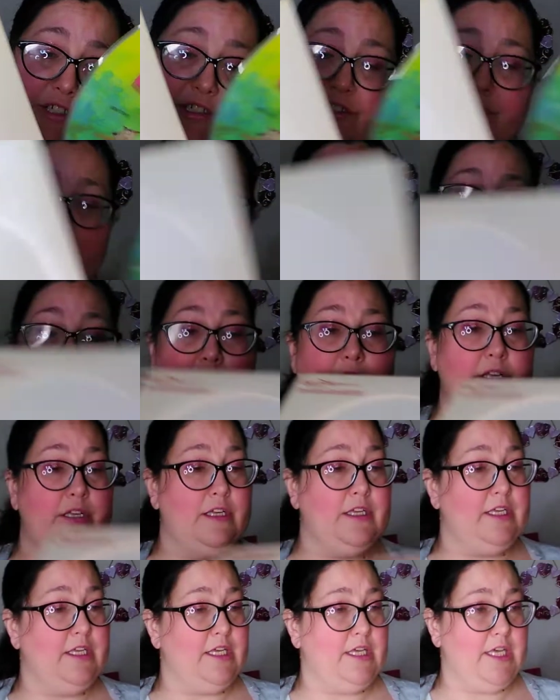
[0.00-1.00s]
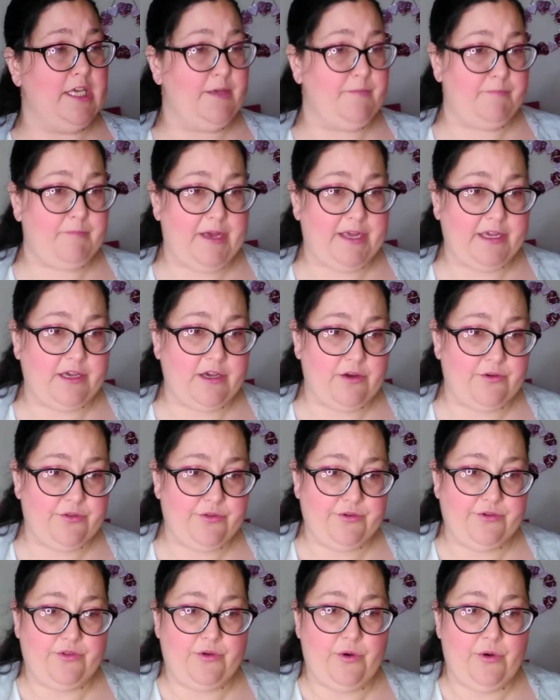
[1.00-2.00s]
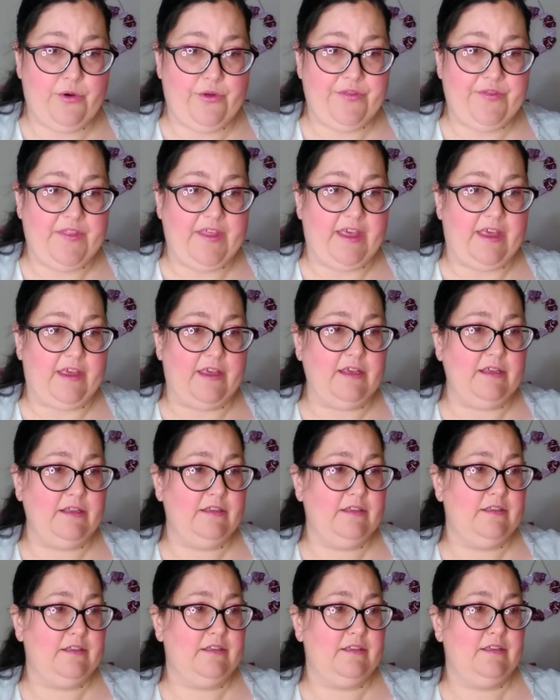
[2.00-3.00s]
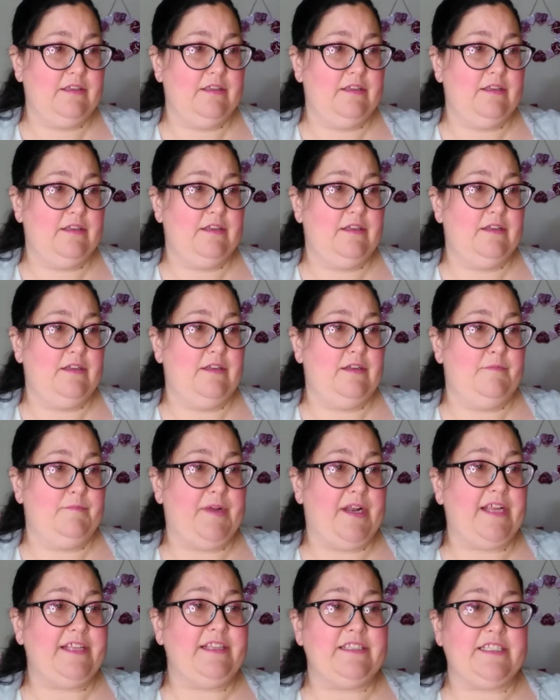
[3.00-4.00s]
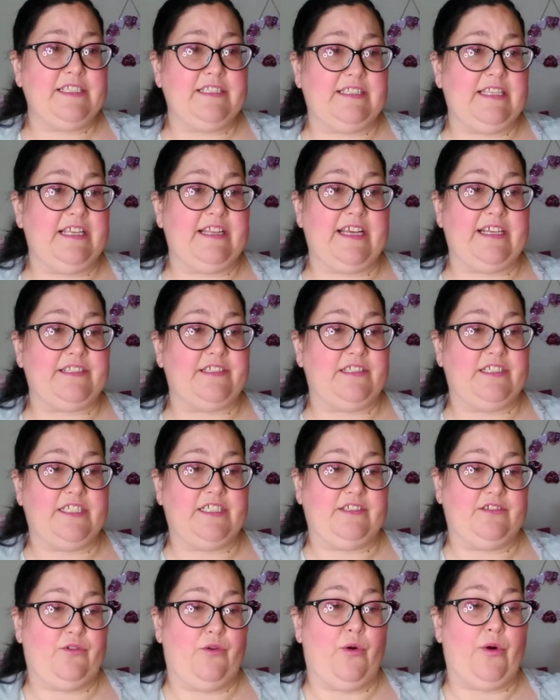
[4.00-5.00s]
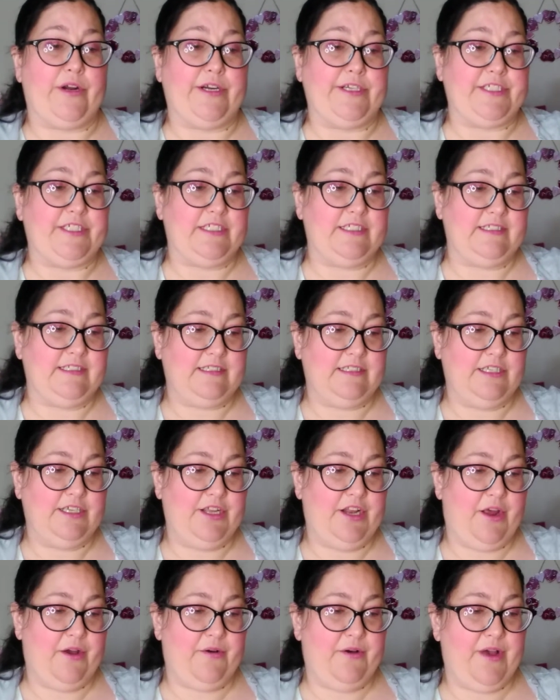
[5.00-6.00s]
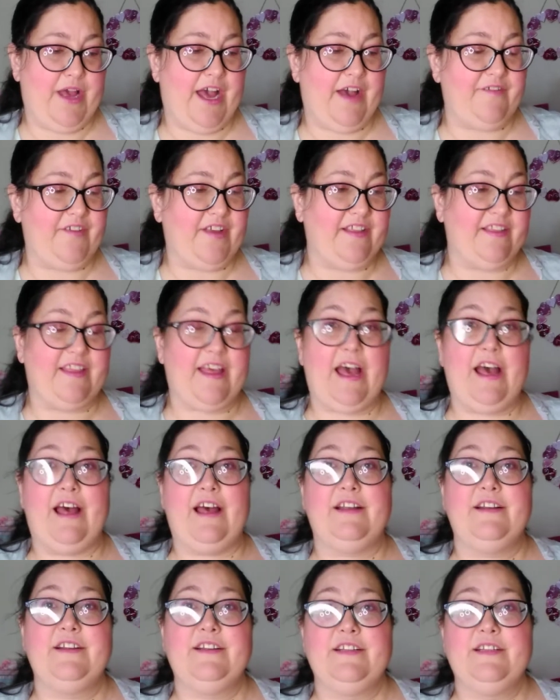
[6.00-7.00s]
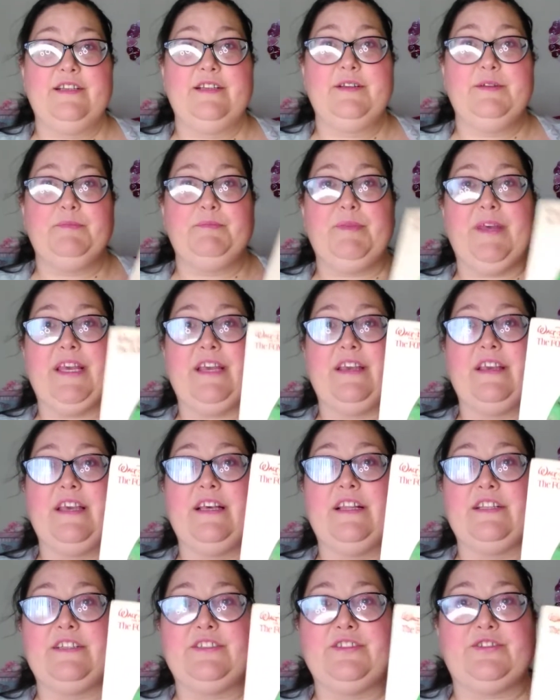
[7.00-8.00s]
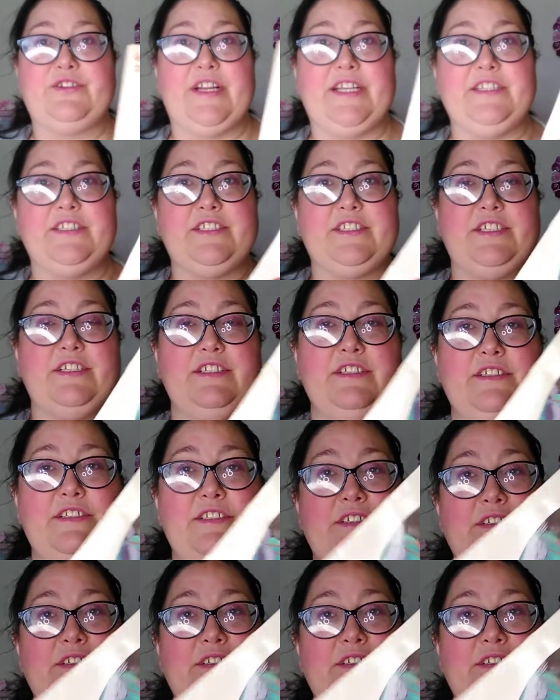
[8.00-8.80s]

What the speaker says: so it might go through the whole thing. But I just think that's just gorgeous, you know, having that big illustration.